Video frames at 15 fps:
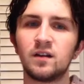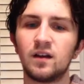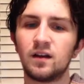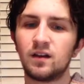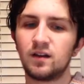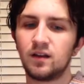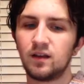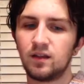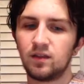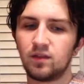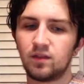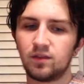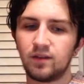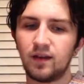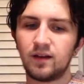and
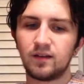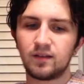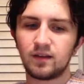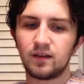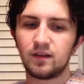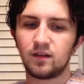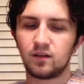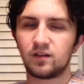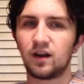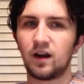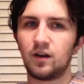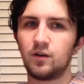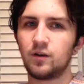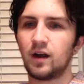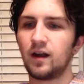in Tennessee or
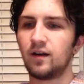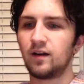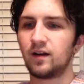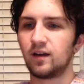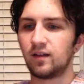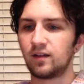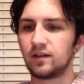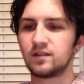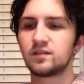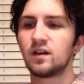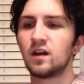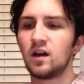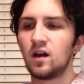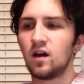Chattanooga area at least,